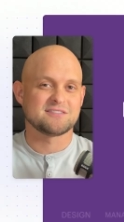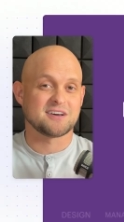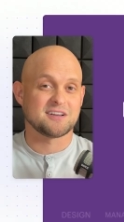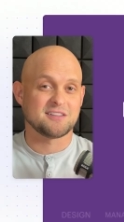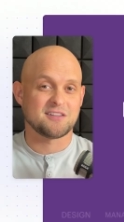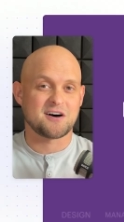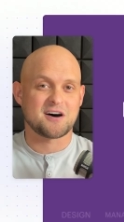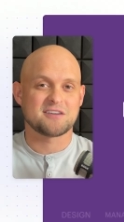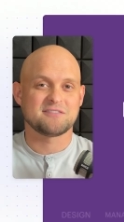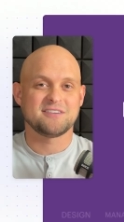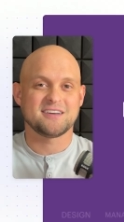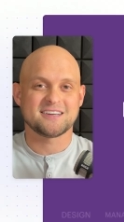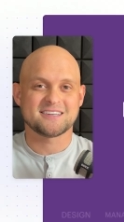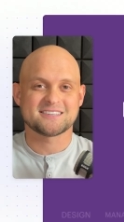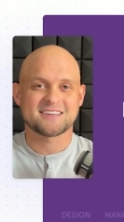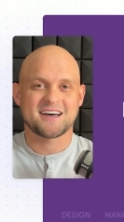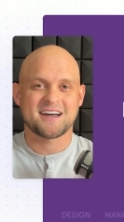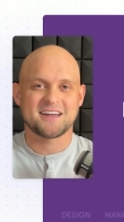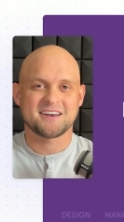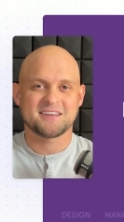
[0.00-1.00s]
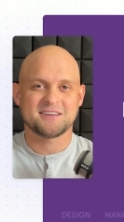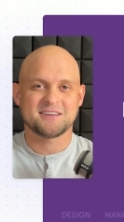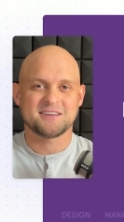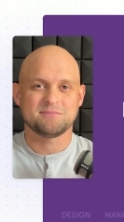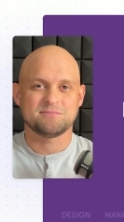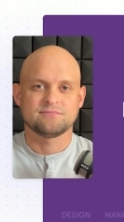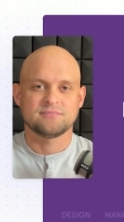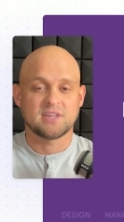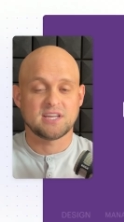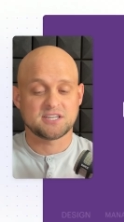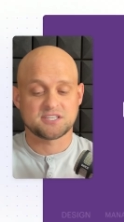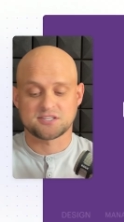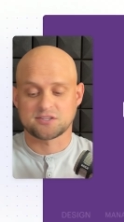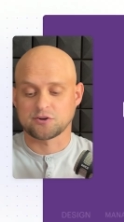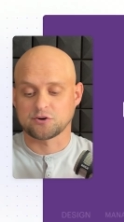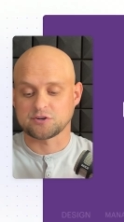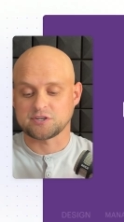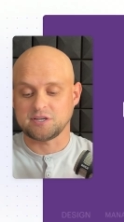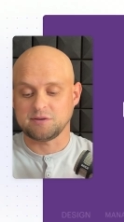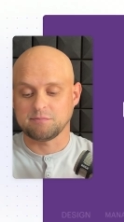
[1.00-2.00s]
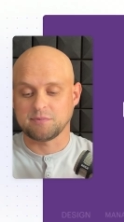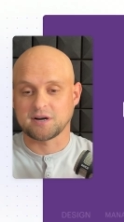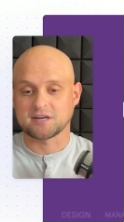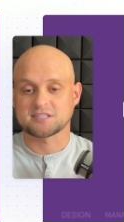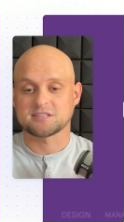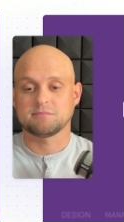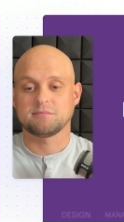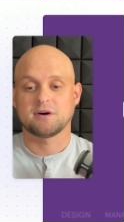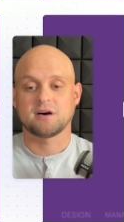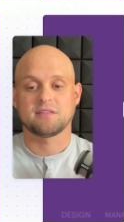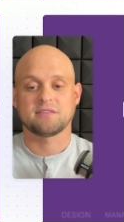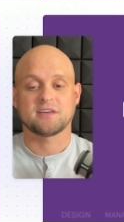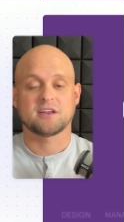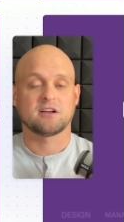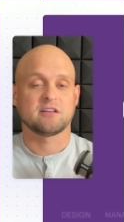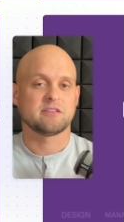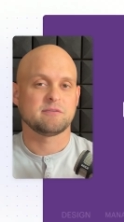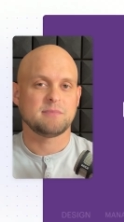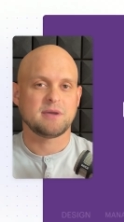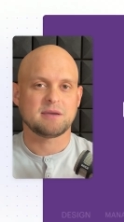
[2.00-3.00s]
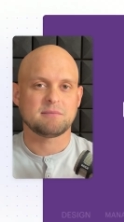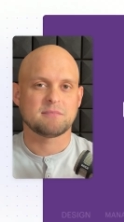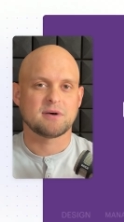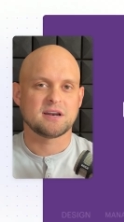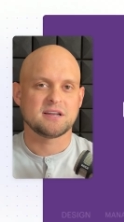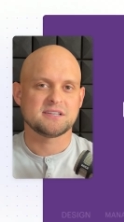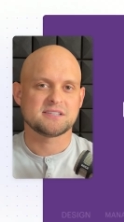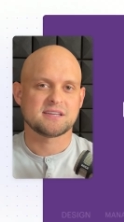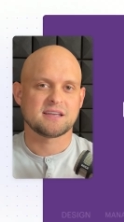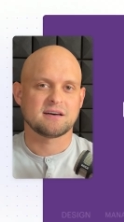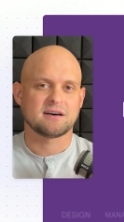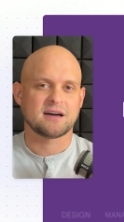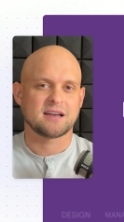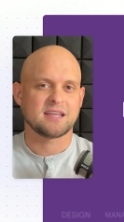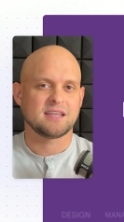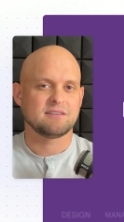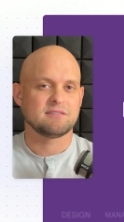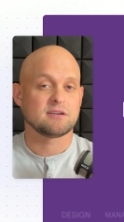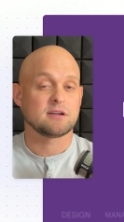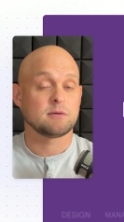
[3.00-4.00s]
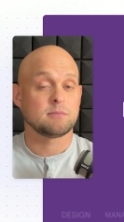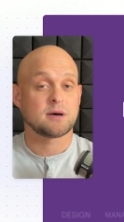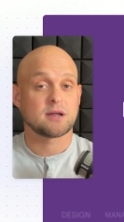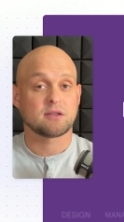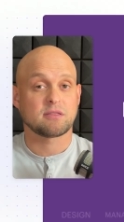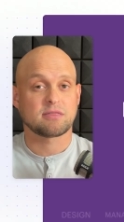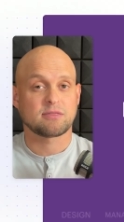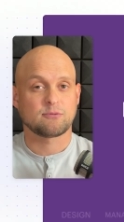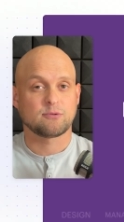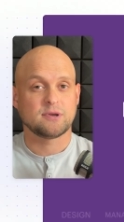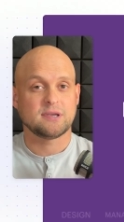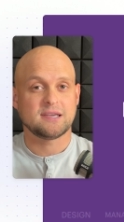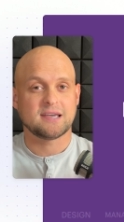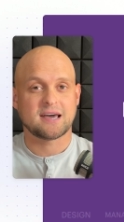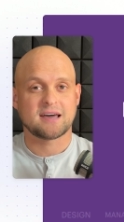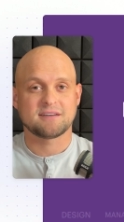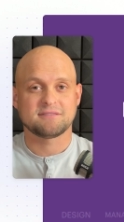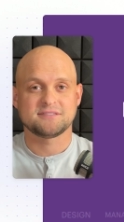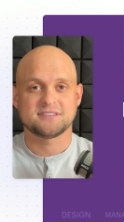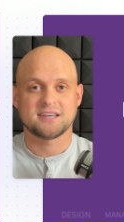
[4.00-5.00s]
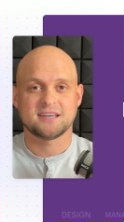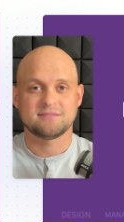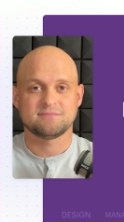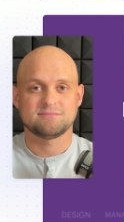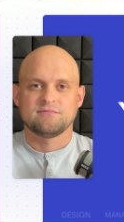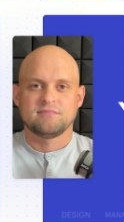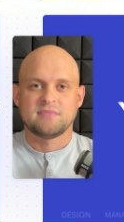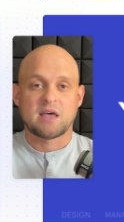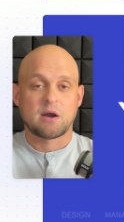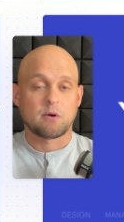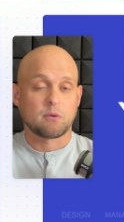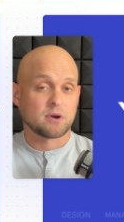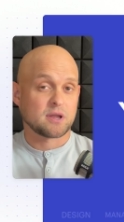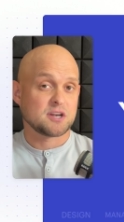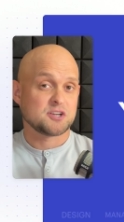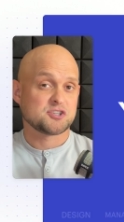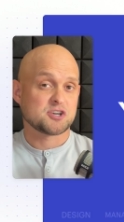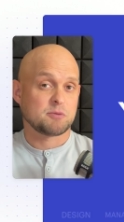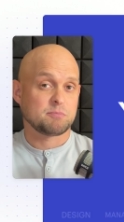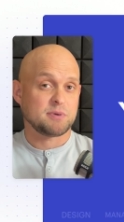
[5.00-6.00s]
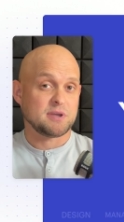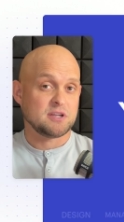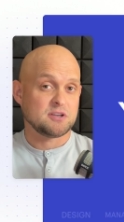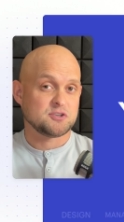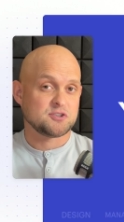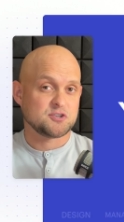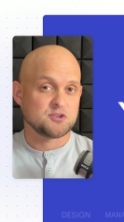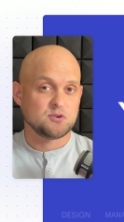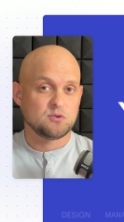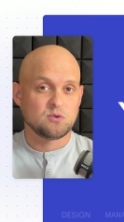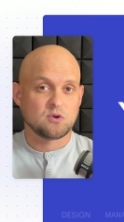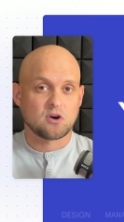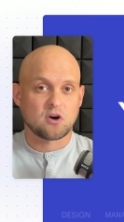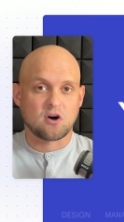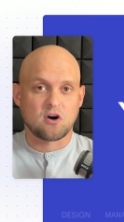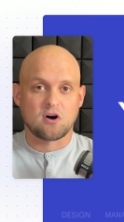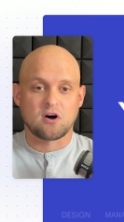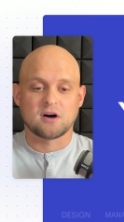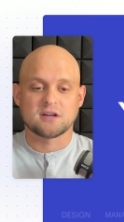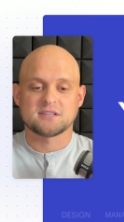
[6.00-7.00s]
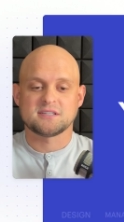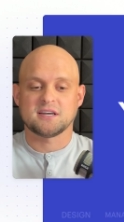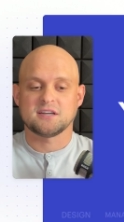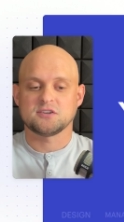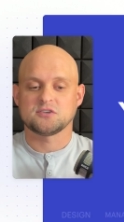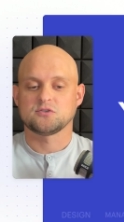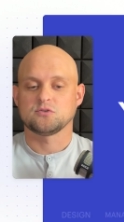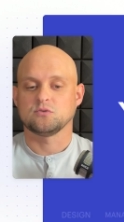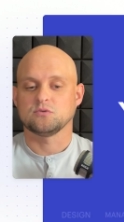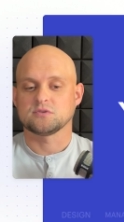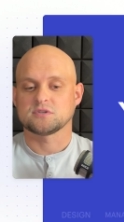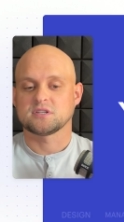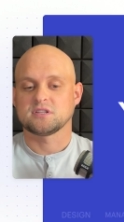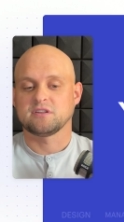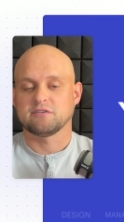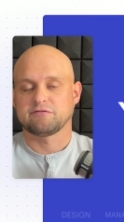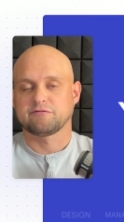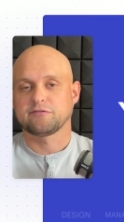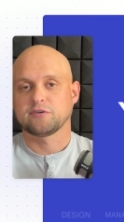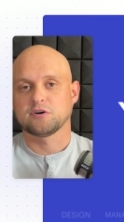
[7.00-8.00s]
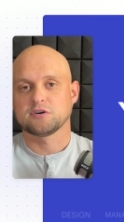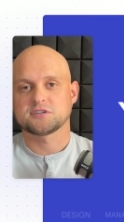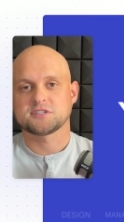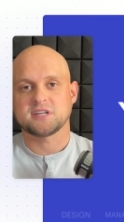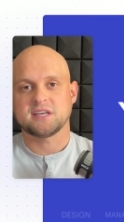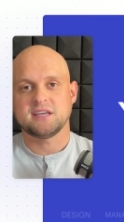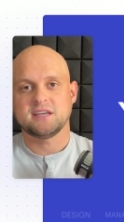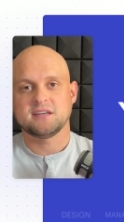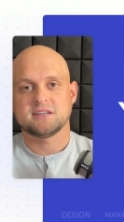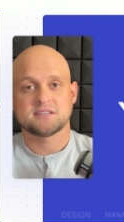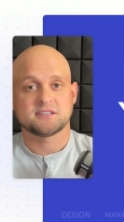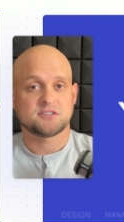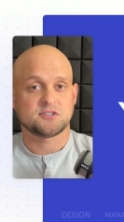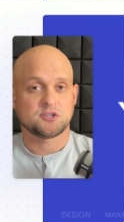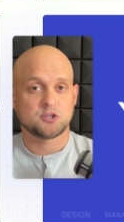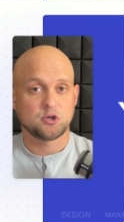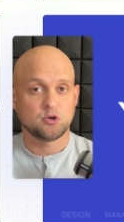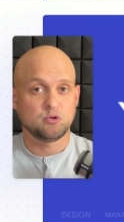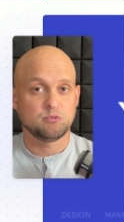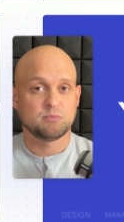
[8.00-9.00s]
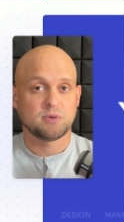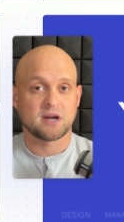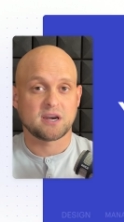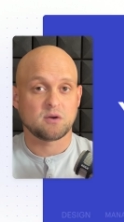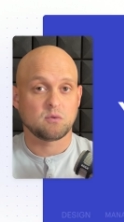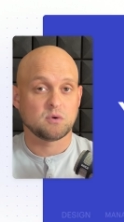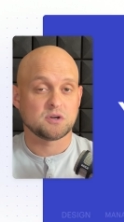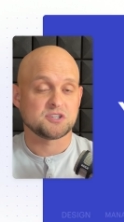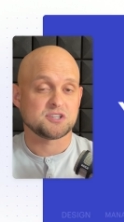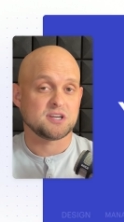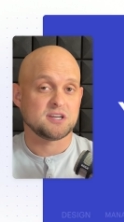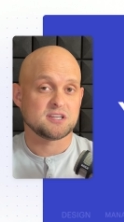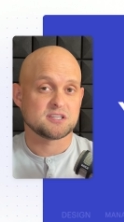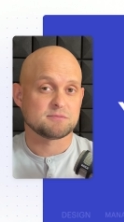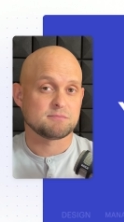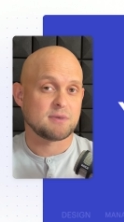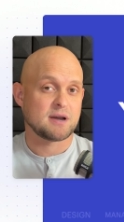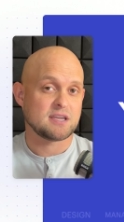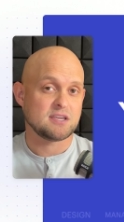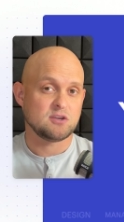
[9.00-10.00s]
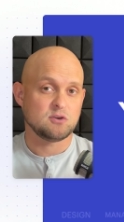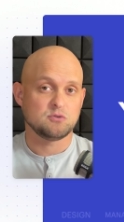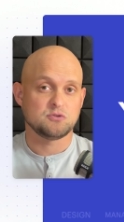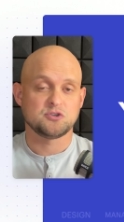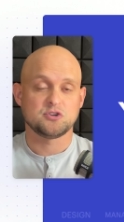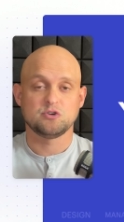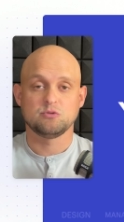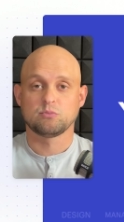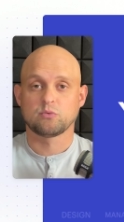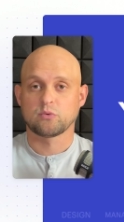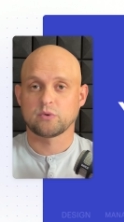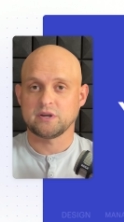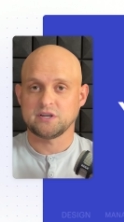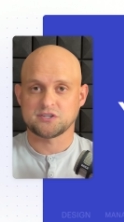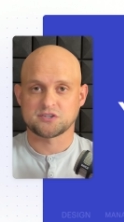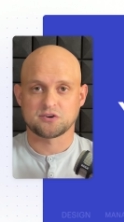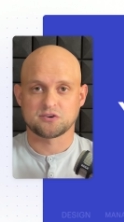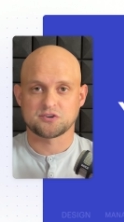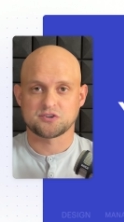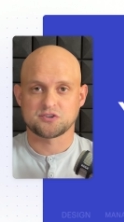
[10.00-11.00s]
a lot of anxiety. It's 13 bucks a month, and on the make money scale, I'd give it about a 3 out of 10. Now we're gonna jump into content tools. The first is TubeBuddy, which is my YouTube research